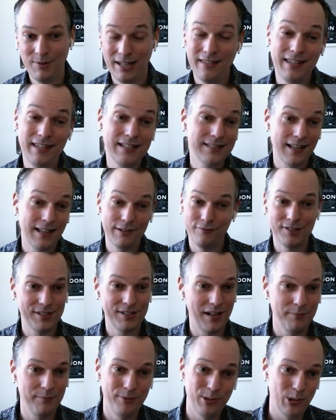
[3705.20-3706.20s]
And things like, for
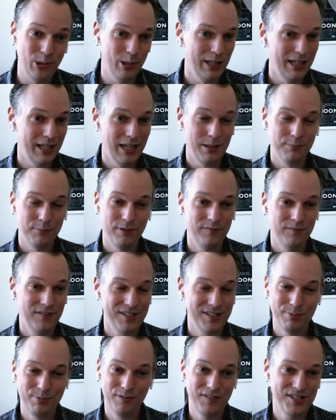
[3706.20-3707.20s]
example,
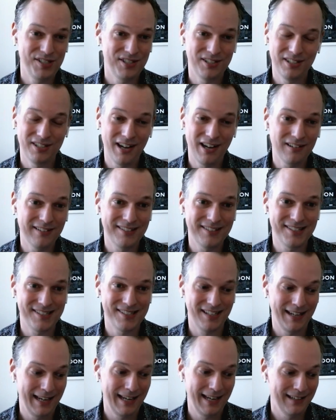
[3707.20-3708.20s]
provision
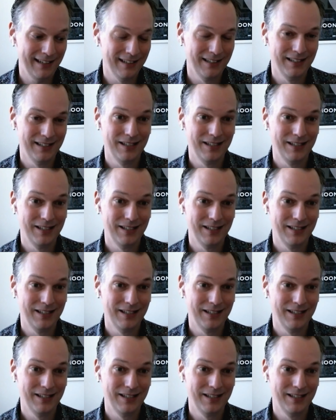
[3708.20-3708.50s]
concurrency,